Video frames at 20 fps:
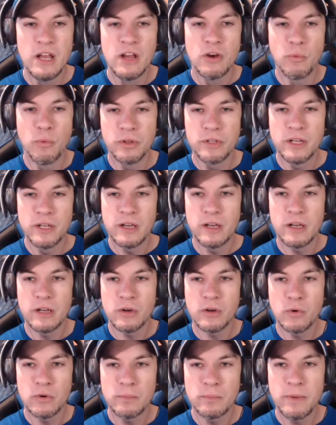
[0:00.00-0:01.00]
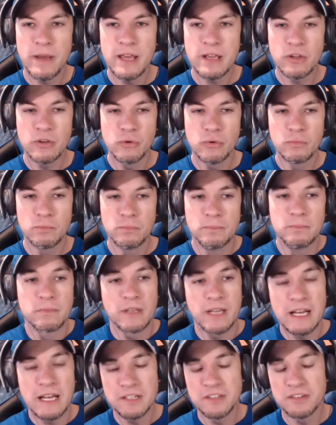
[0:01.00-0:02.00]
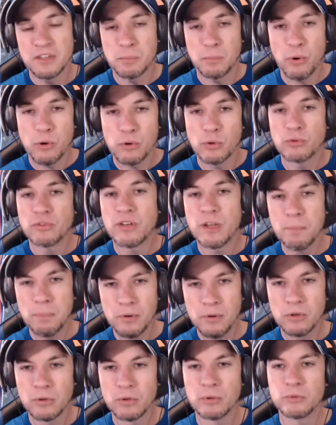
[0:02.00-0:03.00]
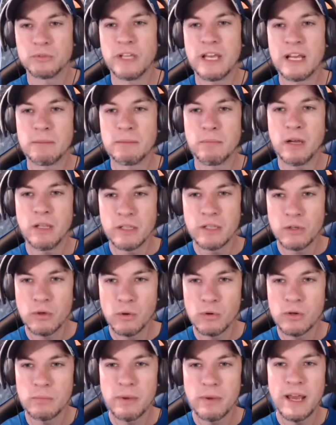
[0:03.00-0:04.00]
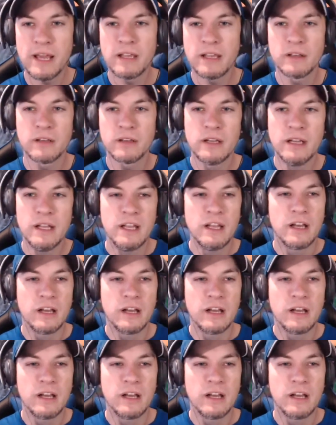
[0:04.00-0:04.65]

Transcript: one quarterback who kind of is the prototypical Dan Mullen quarterback, a